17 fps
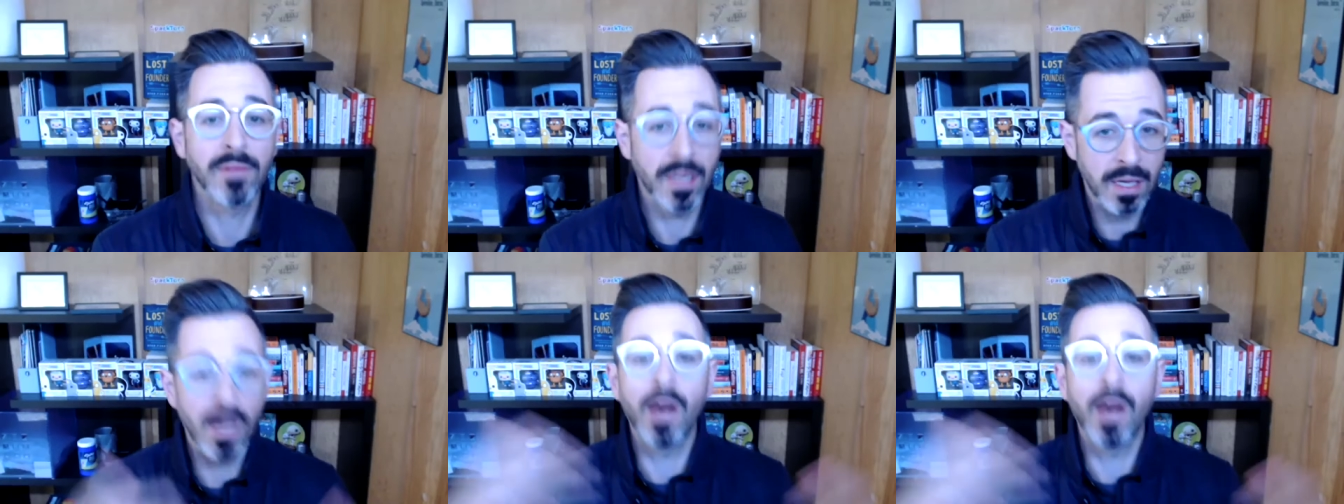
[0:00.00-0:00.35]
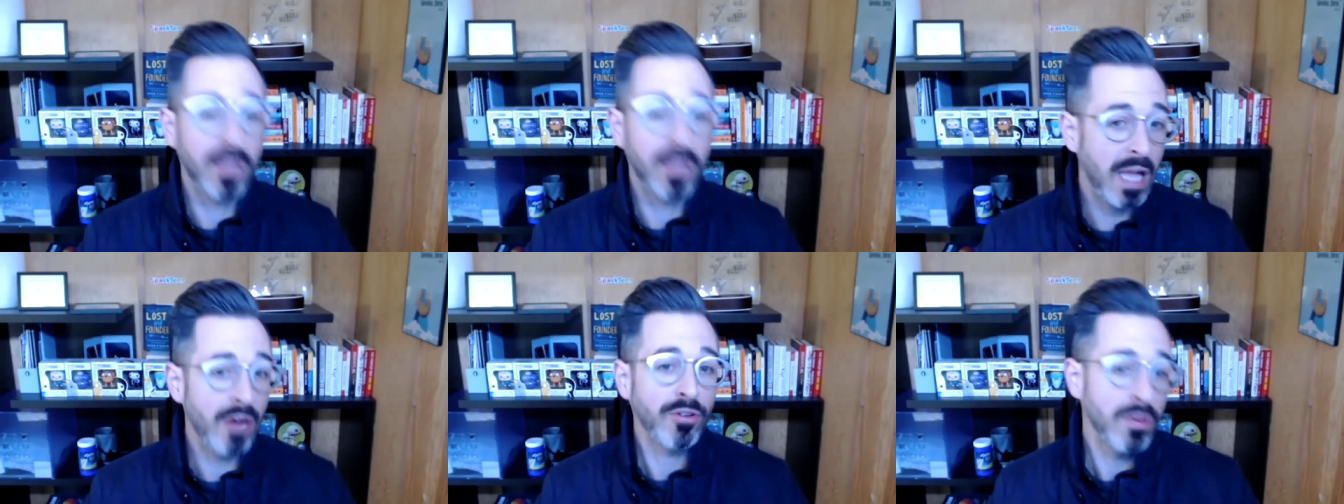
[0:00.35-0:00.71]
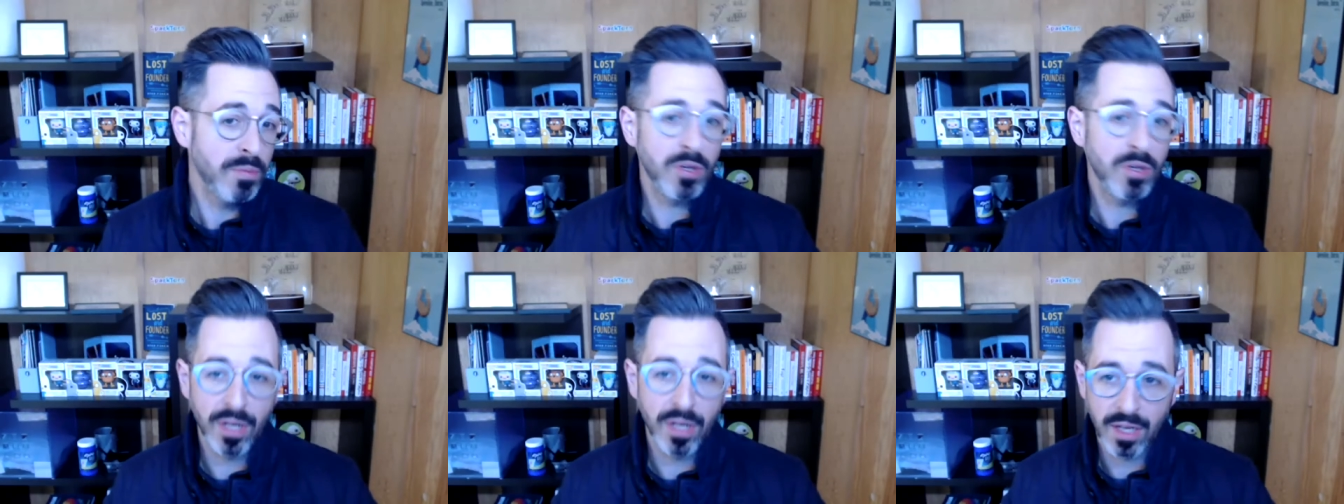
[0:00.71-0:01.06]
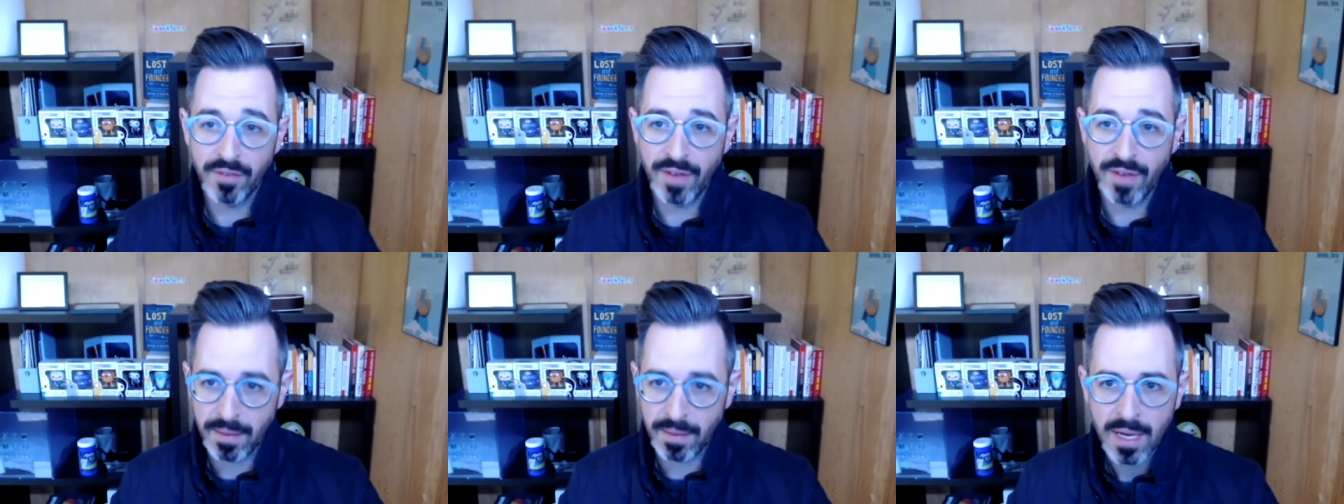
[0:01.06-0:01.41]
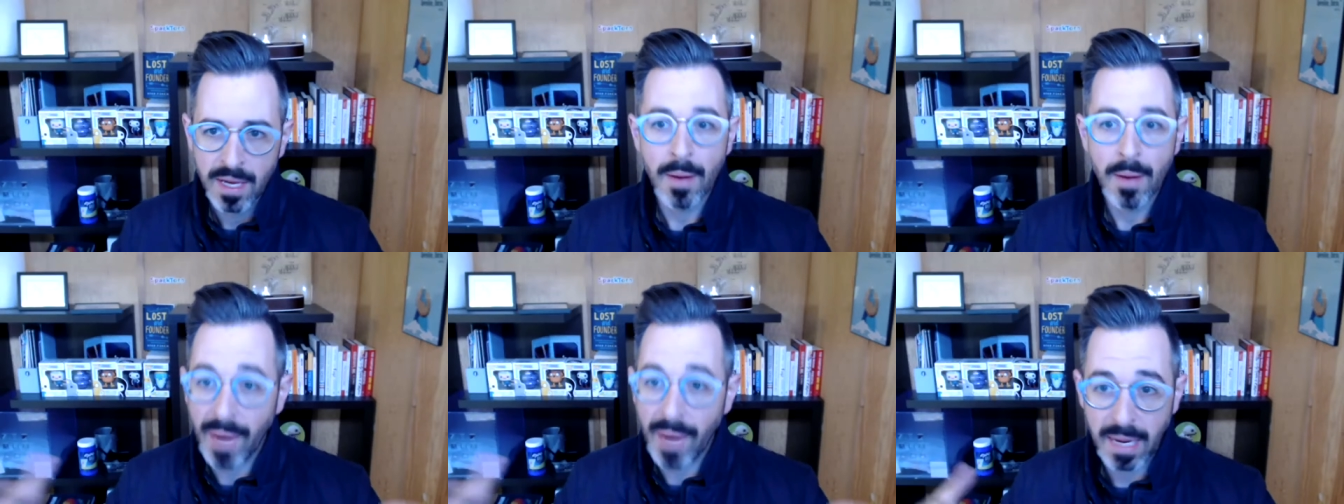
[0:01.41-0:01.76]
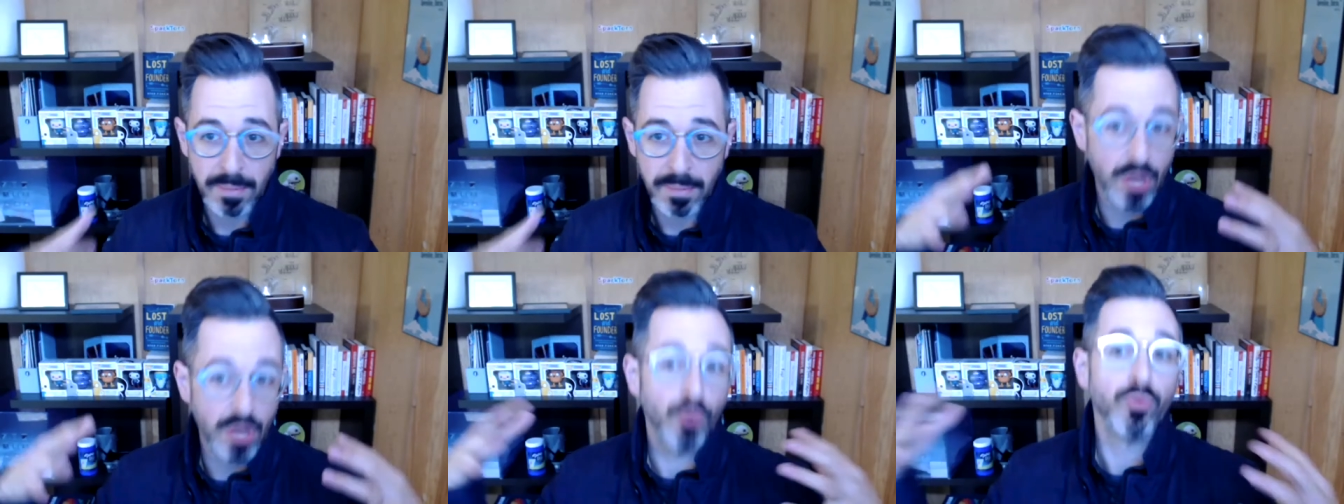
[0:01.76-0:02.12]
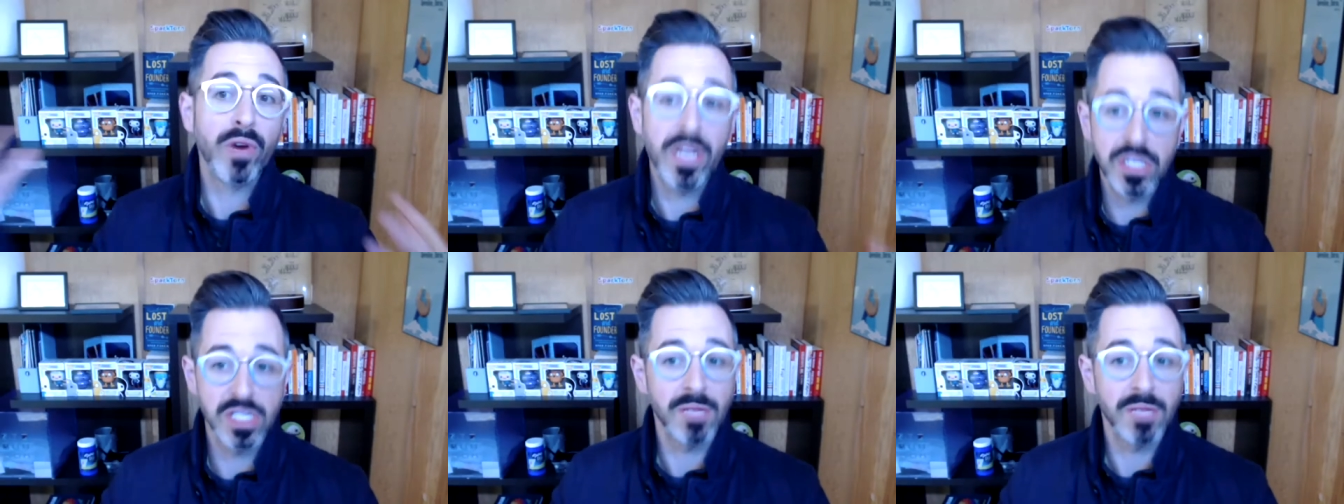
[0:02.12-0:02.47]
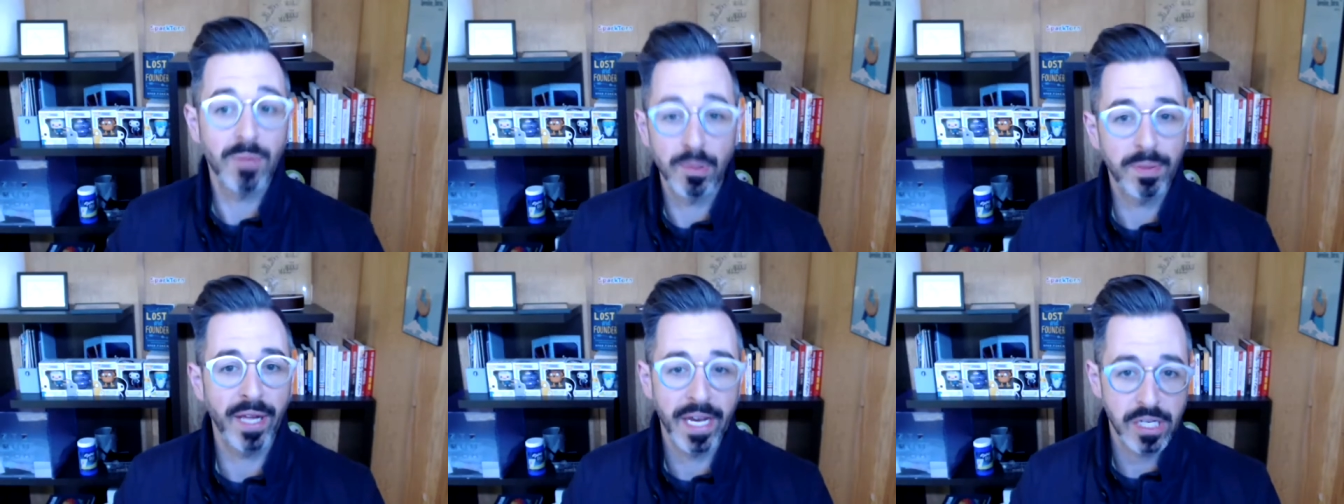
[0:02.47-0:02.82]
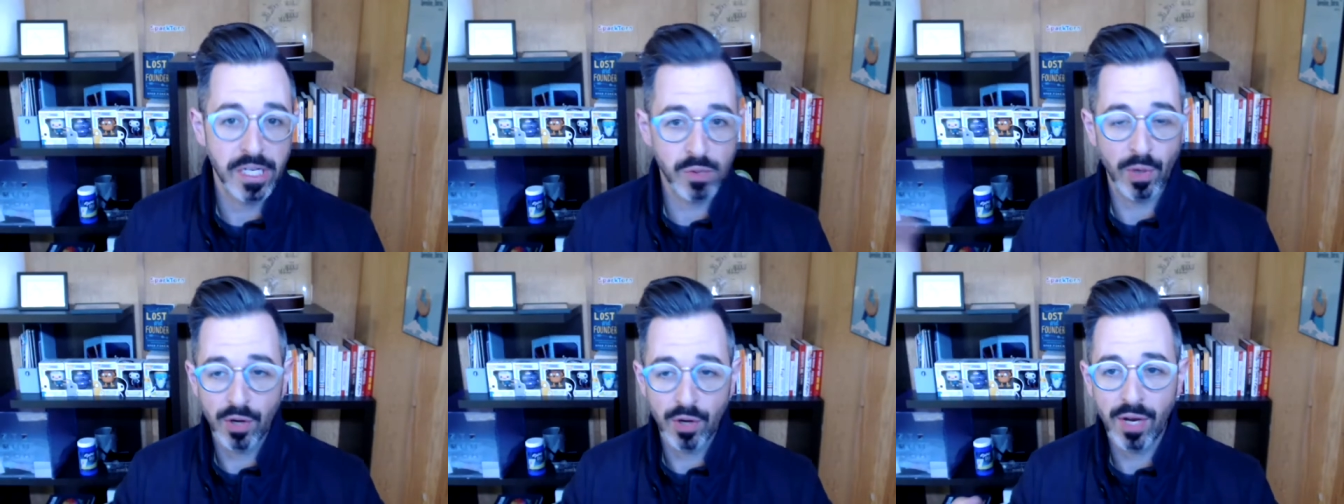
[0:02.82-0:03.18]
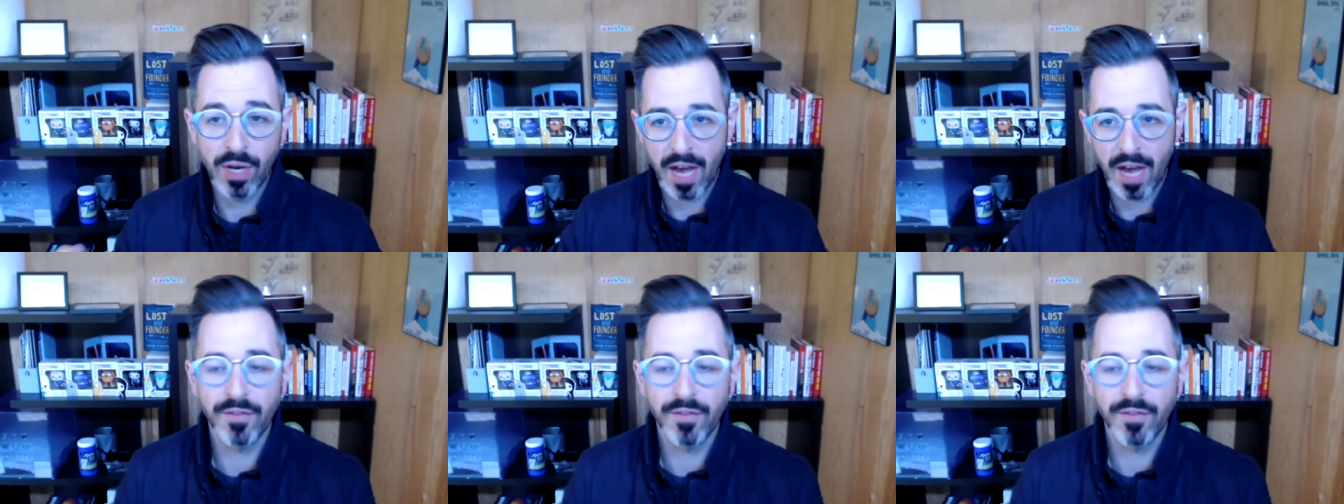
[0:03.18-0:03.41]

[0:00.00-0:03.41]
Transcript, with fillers: A cloud computing event might be a reasonable place where you could have